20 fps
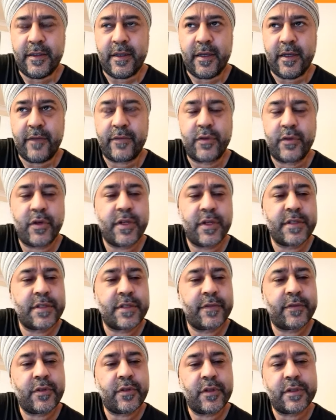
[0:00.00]
I've
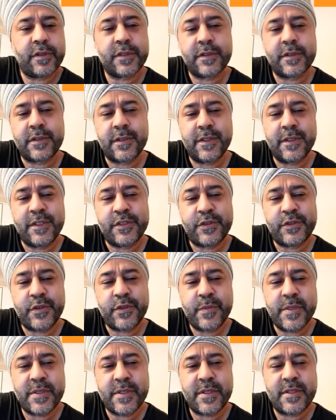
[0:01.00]
got at least two
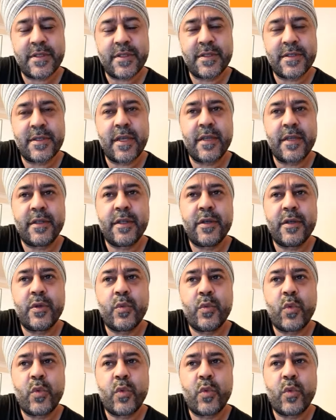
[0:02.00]
businesses that I know.